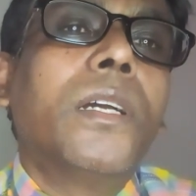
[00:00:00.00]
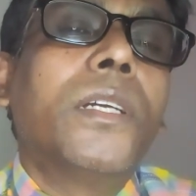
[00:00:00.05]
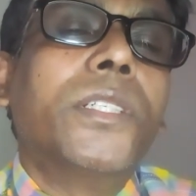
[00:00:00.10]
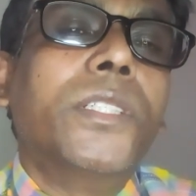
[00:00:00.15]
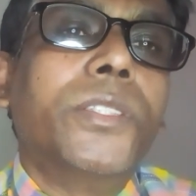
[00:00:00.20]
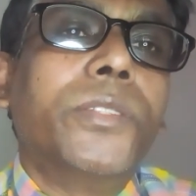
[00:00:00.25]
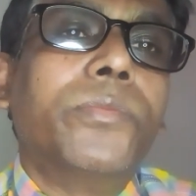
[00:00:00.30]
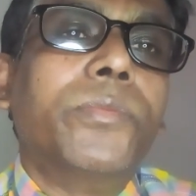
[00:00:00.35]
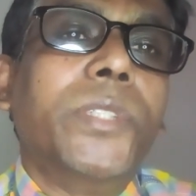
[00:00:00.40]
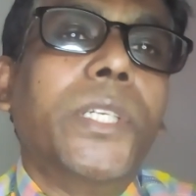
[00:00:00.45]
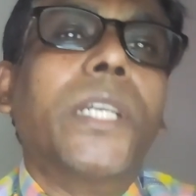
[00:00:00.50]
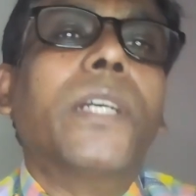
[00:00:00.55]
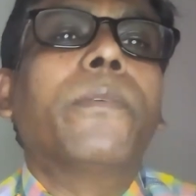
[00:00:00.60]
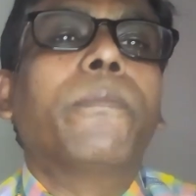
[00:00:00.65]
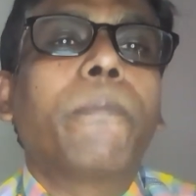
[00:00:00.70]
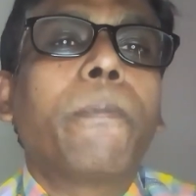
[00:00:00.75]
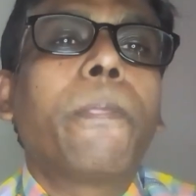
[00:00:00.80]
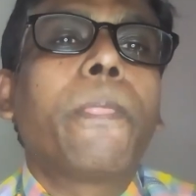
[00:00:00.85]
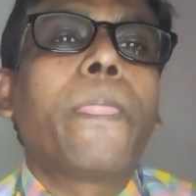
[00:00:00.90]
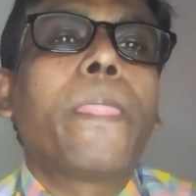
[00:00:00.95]
dyspnea,
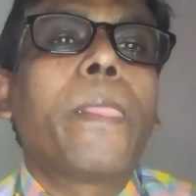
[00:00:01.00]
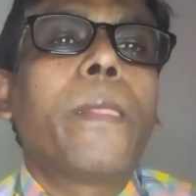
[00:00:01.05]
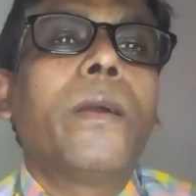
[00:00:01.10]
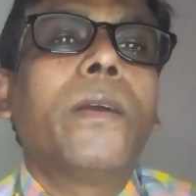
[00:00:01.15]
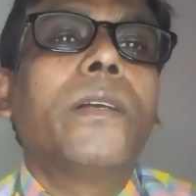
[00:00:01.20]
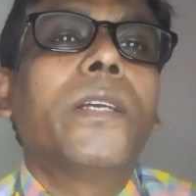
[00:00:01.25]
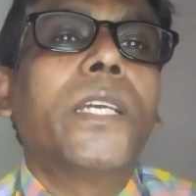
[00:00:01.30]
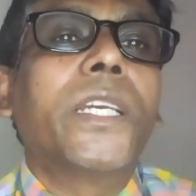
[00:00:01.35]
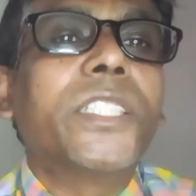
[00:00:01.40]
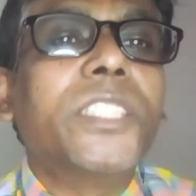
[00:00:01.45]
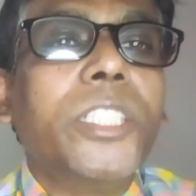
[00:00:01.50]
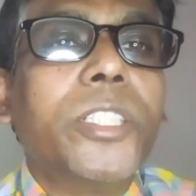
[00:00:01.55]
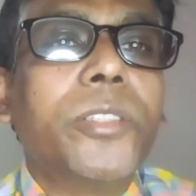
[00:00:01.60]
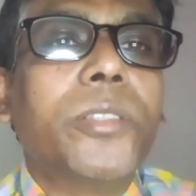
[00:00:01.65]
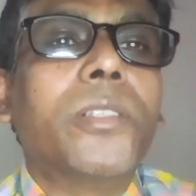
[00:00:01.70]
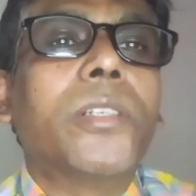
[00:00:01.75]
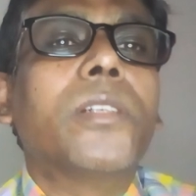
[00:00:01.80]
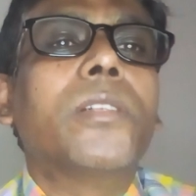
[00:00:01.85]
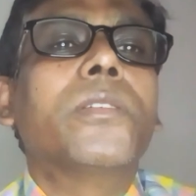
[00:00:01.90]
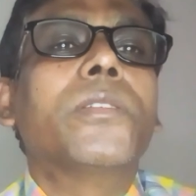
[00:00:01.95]

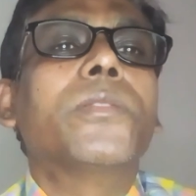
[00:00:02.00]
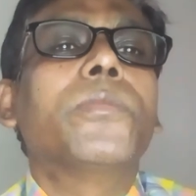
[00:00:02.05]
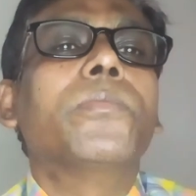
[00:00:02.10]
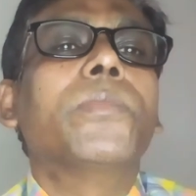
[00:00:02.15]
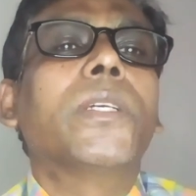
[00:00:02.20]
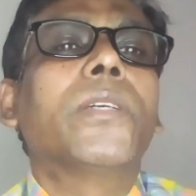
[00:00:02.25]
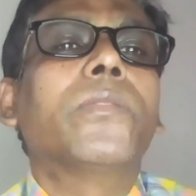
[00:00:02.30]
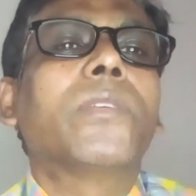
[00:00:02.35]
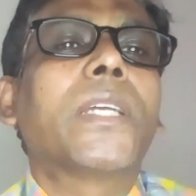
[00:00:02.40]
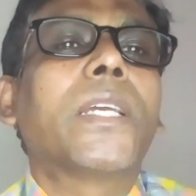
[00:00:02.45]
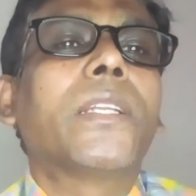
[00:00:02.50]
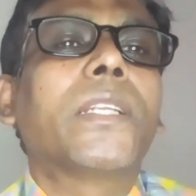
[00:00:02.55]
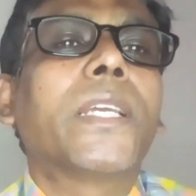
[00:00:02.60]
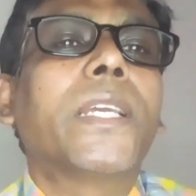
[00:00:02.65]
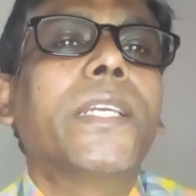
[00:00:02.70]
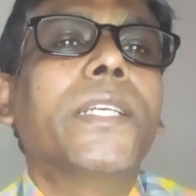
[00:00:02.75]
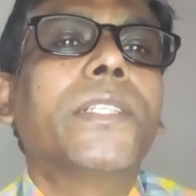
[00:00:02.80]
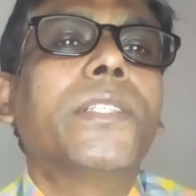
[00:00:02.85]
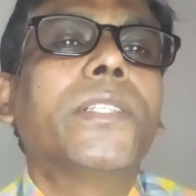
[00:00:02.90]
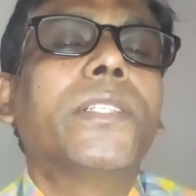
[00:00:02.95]
exertional dyspnea you can
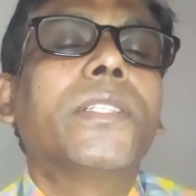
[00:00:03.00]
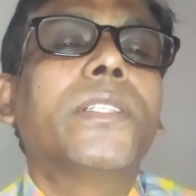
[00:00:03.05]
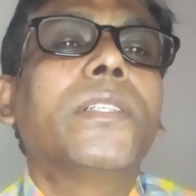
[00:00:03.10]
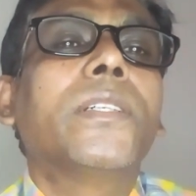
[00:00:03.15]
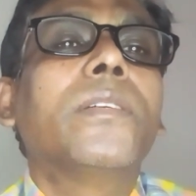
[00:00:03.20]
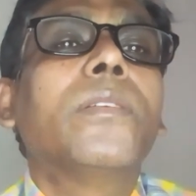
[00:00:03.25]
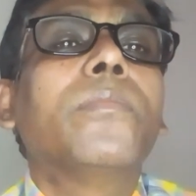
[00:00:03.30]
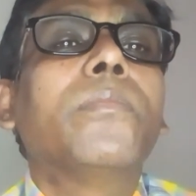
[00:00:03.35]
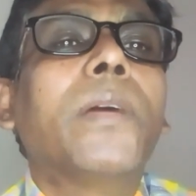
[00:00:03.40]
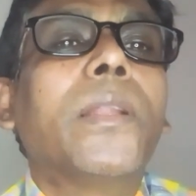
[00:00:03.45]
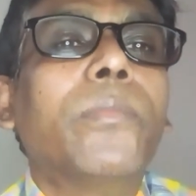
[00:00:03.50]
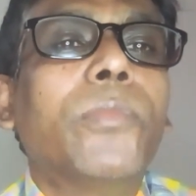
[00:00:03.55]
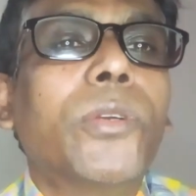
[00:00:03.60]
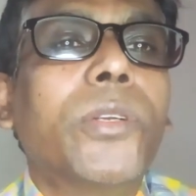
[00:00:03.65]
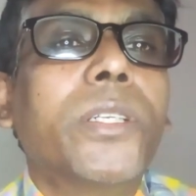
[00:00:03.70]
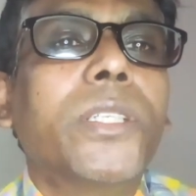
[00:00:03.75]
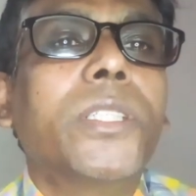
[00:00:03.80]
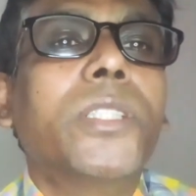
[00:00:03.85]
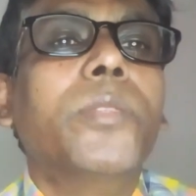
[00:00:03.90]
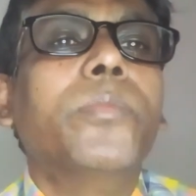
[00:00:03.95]
get,
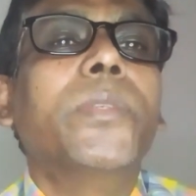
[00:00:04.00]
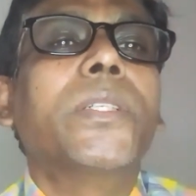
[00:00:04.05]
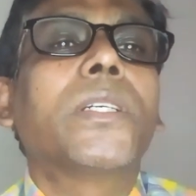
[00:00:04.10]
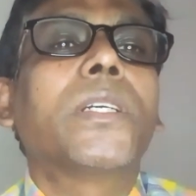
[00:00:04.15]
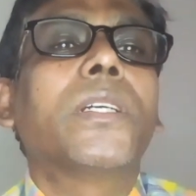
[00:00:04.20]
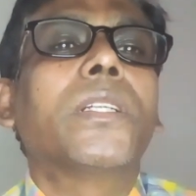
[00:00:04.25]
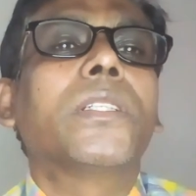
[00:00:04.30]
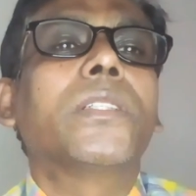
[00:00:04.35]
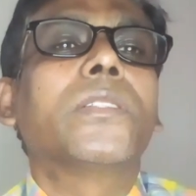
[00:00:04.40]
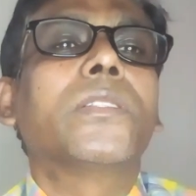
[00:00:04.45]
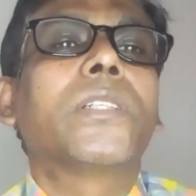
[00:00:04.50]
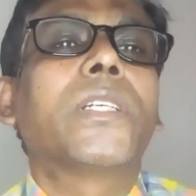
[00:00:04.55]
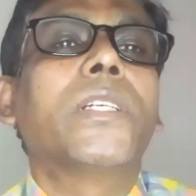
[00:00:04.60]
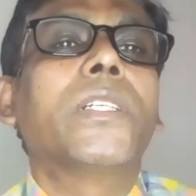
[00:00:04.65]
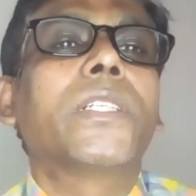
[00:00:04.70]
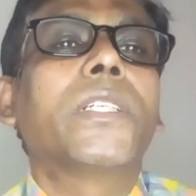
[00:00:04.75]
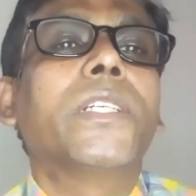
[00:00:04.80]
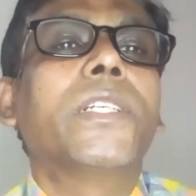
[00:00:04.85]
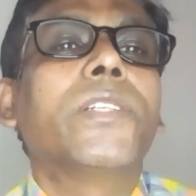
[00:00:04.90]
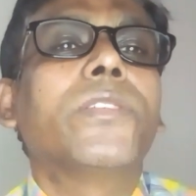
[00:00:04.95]
pulmonary edema you
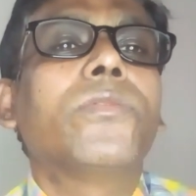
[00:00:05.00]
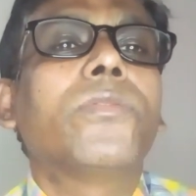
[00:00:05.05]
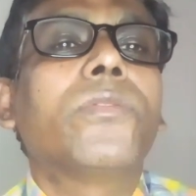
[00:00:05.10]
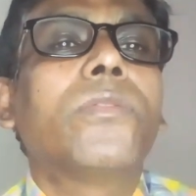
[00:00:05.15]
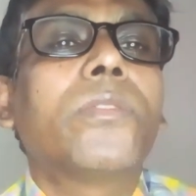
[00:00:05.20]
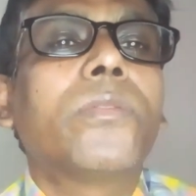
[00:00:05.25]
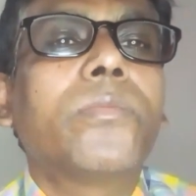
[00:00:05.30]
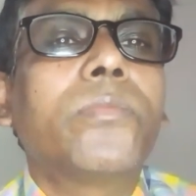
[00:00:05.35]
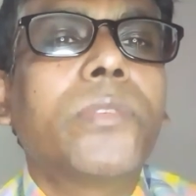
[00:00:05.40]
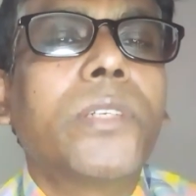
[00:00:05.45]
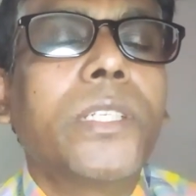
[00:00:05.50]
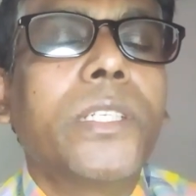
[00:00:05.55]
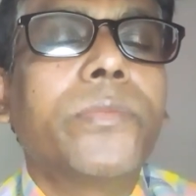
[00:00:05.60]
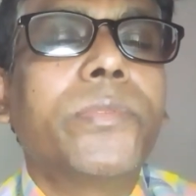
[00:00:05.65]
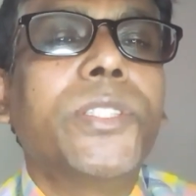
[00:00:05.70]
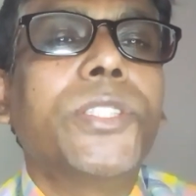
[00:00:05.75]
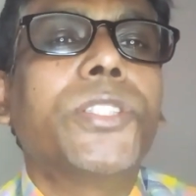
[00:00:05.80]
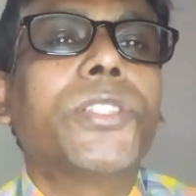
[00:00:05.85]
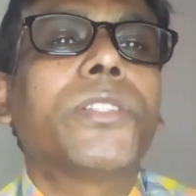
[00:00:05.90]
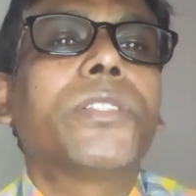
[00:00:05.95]
can get,
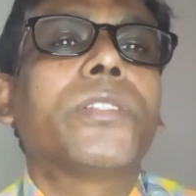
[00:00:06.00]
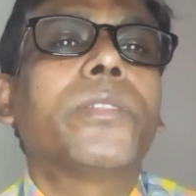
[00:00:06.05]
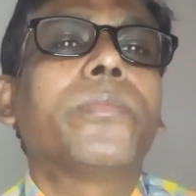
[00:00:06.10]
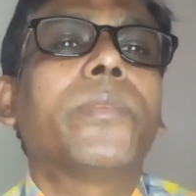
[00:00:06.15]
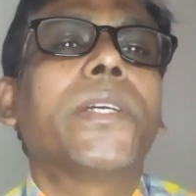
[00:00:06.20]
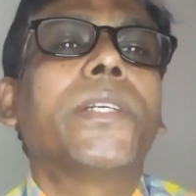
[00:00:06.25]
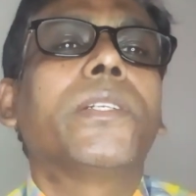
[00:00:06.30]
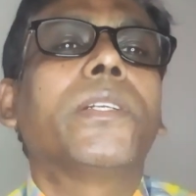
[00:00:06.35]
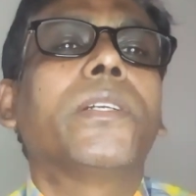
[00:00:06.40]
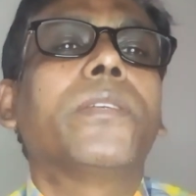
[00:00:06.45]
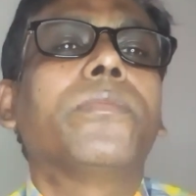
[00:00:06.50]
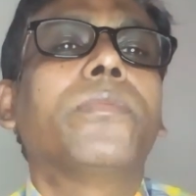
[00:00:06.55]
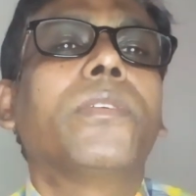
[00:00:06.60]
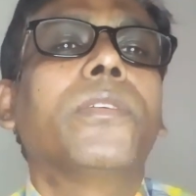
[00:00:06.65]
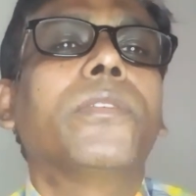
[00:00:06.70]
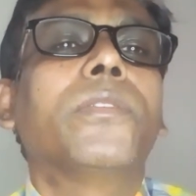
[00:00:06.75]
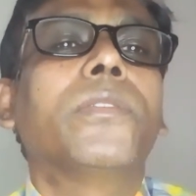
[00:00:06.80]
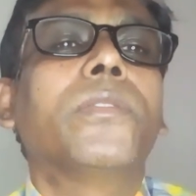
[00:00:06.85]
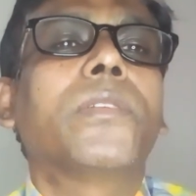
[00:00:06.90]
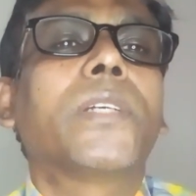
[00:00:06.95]
features of right heart
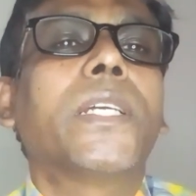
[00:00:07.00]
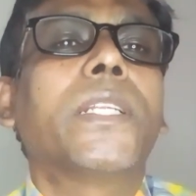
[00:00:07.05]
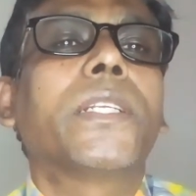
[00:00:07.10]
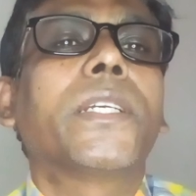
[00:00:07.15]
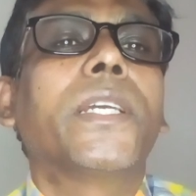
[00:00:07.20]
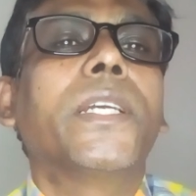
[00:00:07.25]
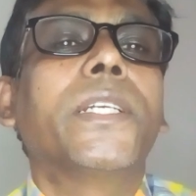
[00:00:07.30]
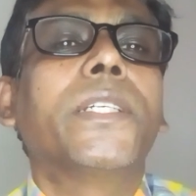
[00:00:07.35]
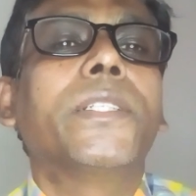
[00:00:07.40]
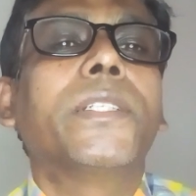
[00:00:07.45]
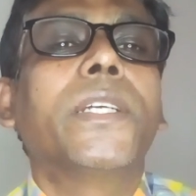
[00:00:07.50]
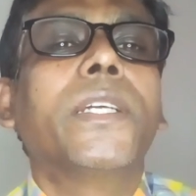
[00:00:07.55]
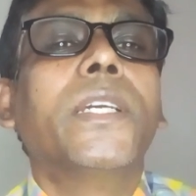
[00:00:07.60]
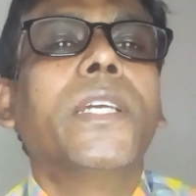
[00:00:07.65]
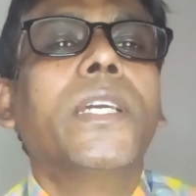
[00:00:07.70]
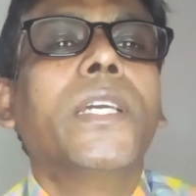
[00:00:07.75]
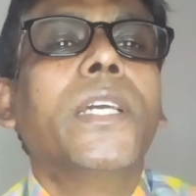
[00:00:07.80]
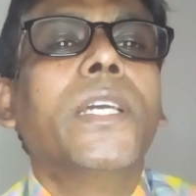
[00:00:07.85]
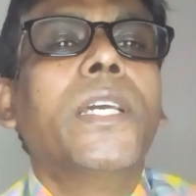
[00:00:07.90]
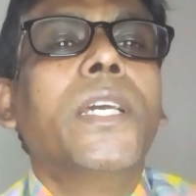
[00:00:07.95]
failure you can get.
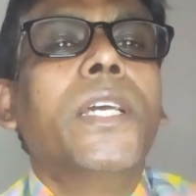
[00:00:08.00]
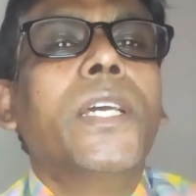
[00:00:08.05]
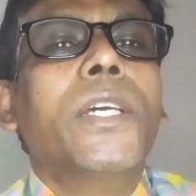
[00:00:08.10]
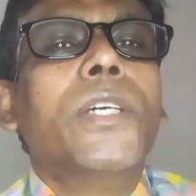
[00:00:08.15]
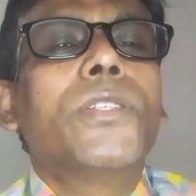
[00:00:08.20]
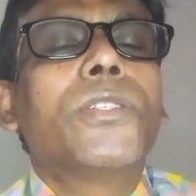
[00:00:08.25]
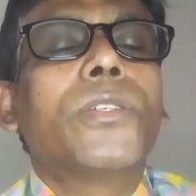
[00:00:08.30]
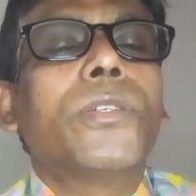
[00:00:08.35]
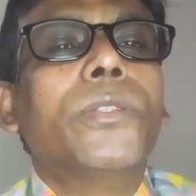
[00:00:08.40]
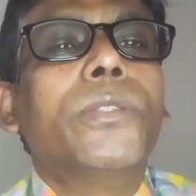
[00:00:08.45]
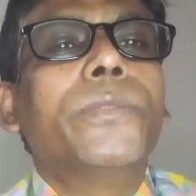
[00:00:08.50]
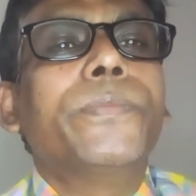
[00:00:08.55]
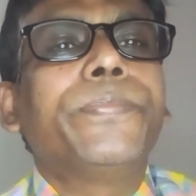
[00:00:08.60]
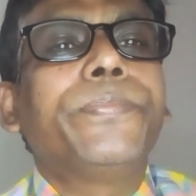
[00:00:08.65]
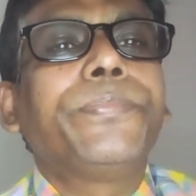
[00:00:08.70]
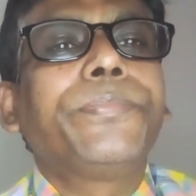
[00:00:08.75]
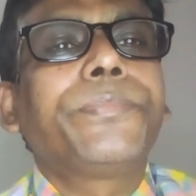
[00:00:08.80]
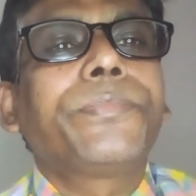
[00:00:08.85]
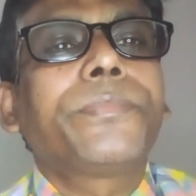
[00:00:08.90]
So